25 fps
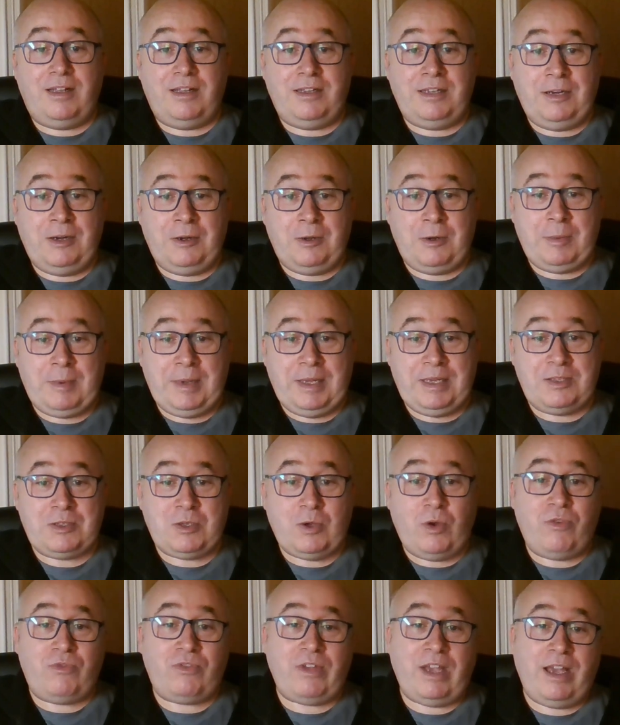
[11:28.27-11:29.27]
You know what I mean?
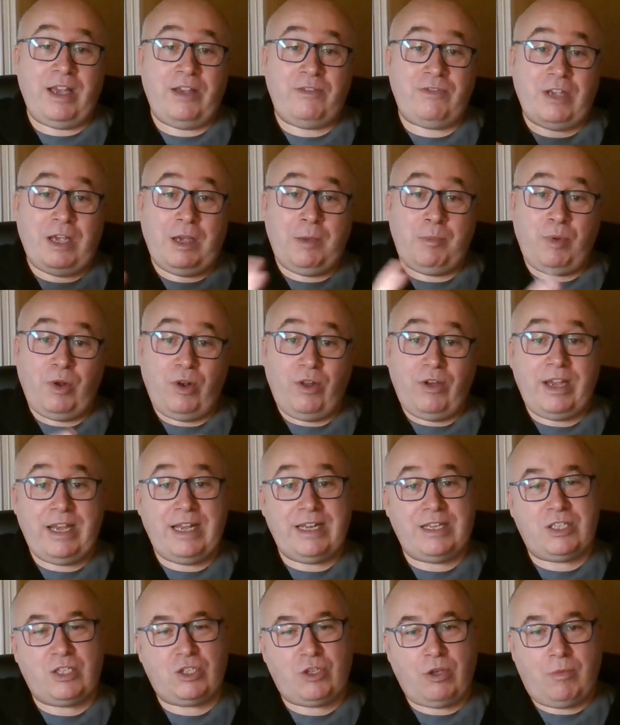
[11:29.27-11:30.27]
So if you apply
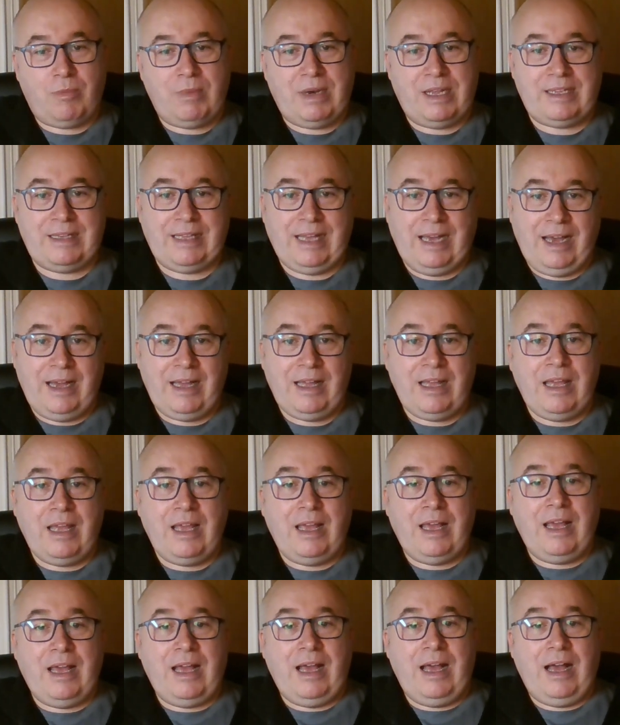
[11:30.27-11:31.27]
it to something like that,
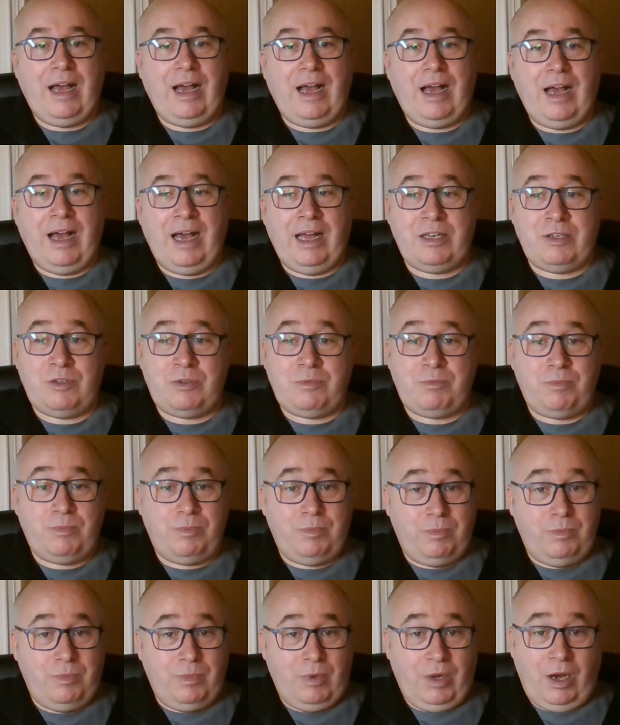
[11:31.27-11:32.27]
and
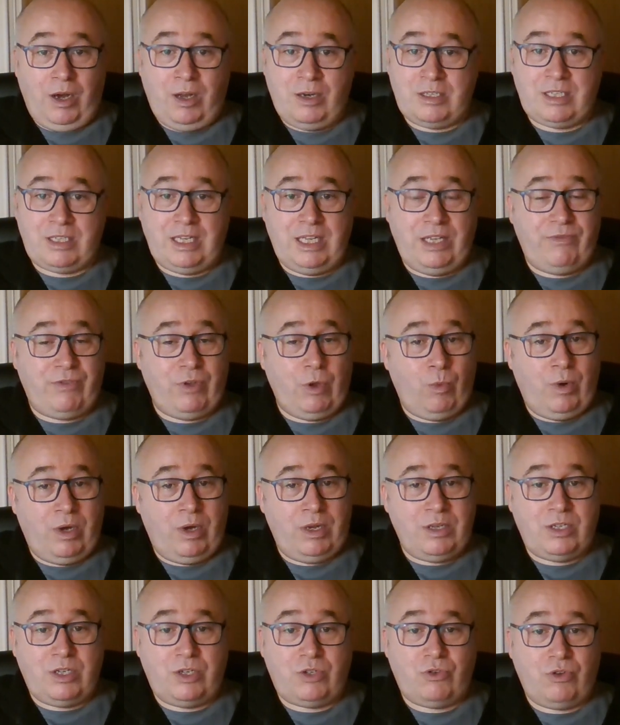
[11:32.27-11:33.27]
honestly, if you
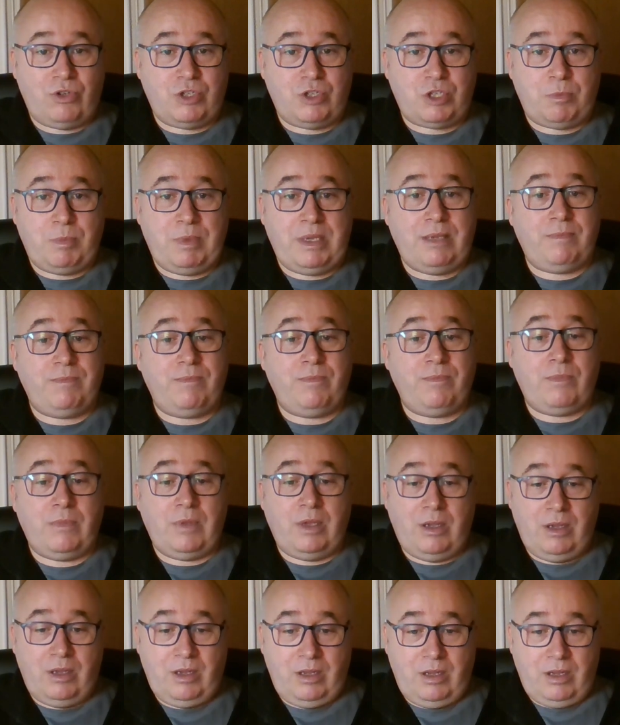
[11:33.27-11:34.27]
want to trust me,
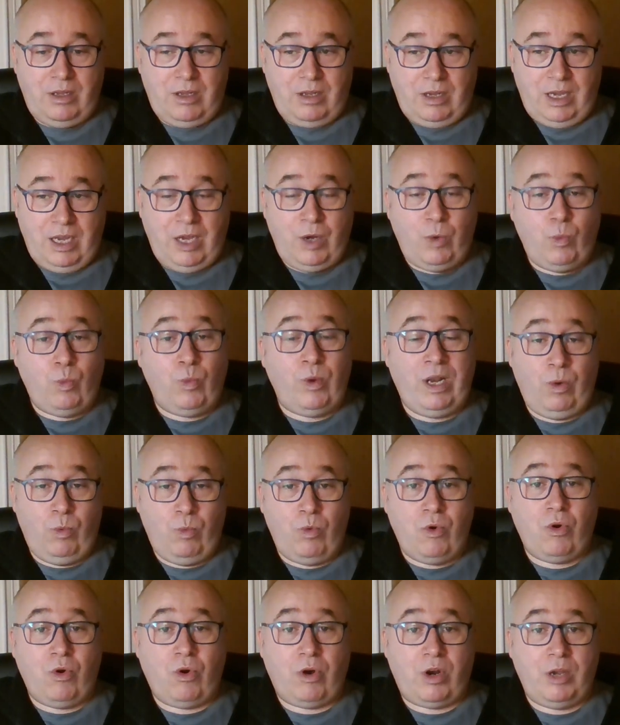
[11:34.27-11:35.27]
it will
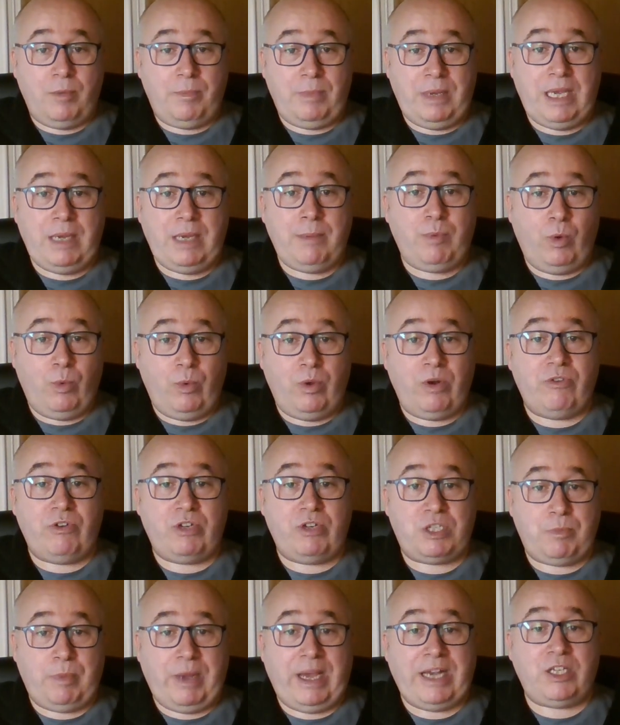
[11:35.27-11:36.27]
work. People will
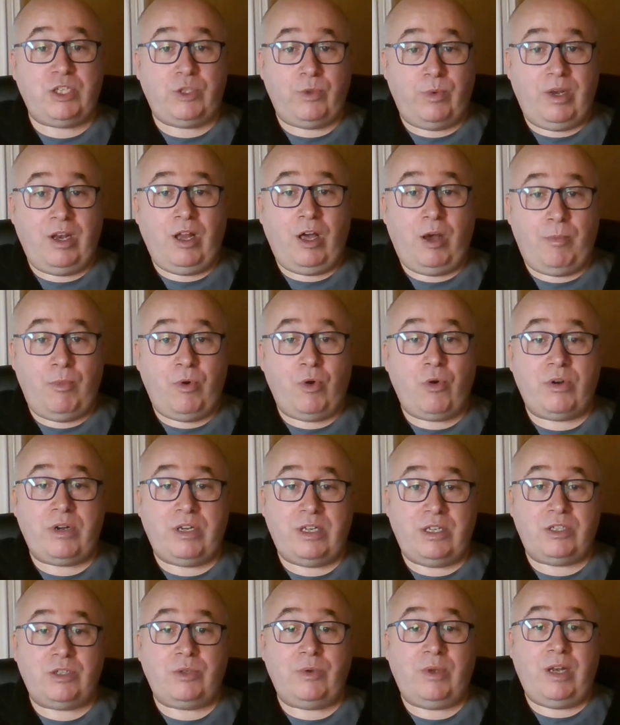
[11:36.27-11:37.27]
respect you a lot more and
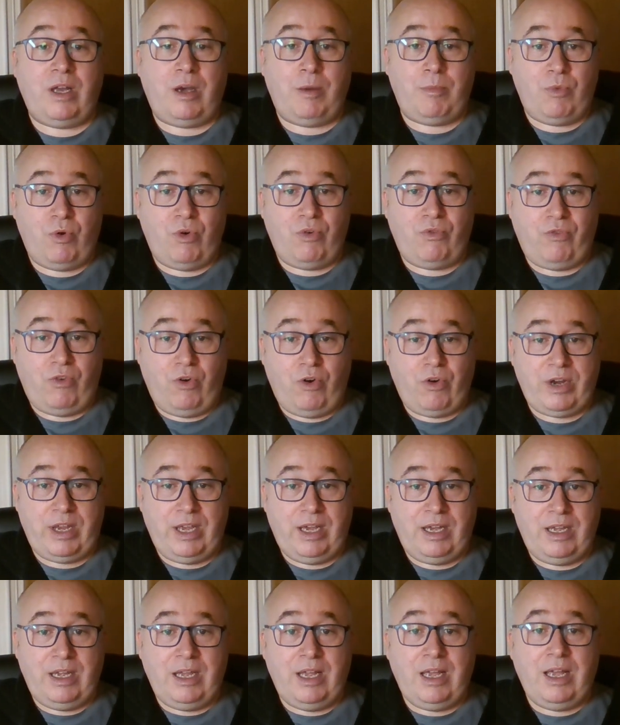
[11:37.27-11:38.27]
they'll do a lot more for you.